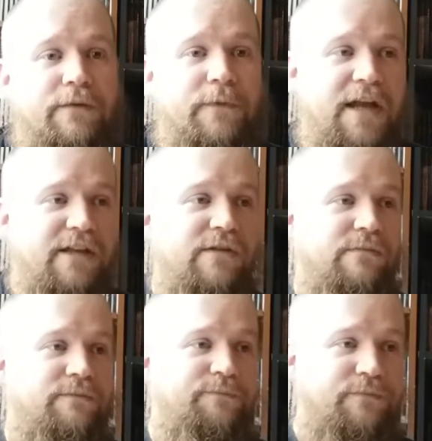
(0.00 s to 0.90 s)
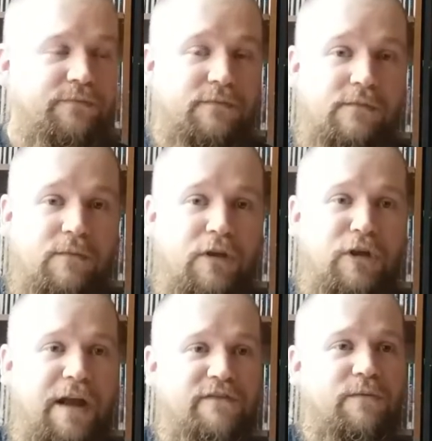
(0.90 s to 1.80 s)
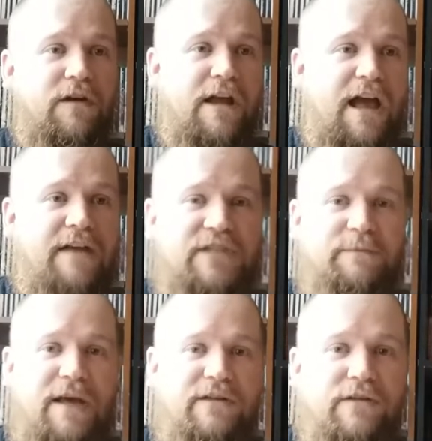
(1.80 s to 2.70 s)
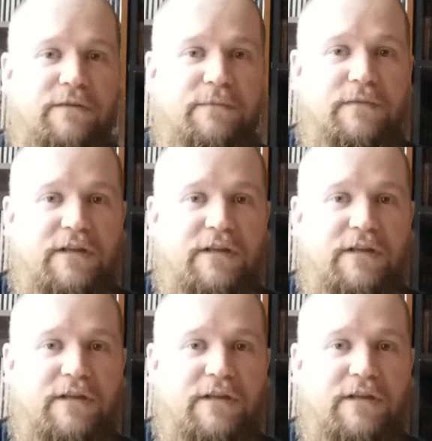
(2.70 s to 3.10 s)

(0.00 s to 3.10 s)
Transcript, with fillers: Like you don't have to worry. I have Spectrum.